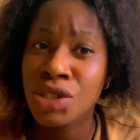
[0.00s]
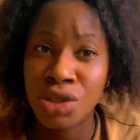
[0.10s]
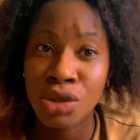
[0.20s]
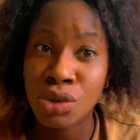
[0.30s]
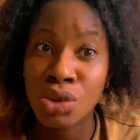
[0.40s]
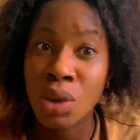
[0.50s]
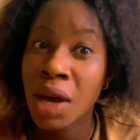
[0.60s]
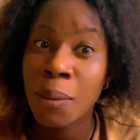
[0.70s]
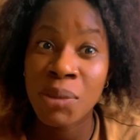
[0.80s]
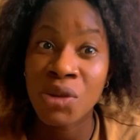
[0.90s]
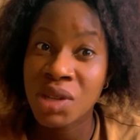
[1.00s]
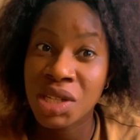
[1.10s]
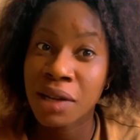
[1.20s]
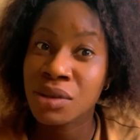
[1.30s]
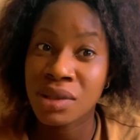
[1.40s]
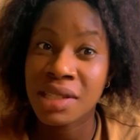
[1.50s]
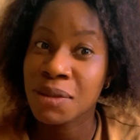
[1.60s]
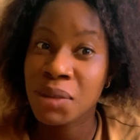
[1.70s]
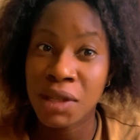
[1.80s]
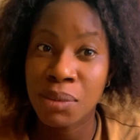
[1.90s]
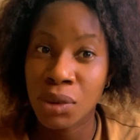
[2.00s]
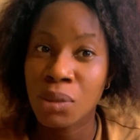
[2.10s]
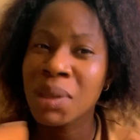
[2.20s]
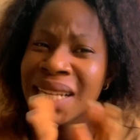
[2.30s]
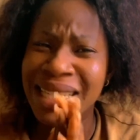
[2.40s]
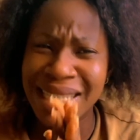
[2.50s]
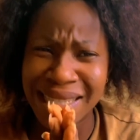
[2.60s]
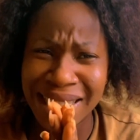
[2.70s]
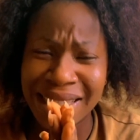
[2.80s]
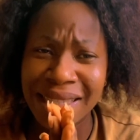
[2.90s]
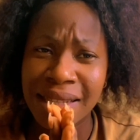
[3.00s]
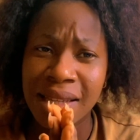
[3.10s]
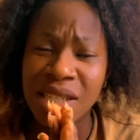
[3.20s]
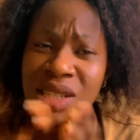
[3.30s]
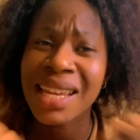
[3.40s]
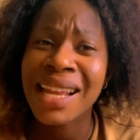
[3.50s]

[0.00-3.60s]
you to help me reach out to these people. Please share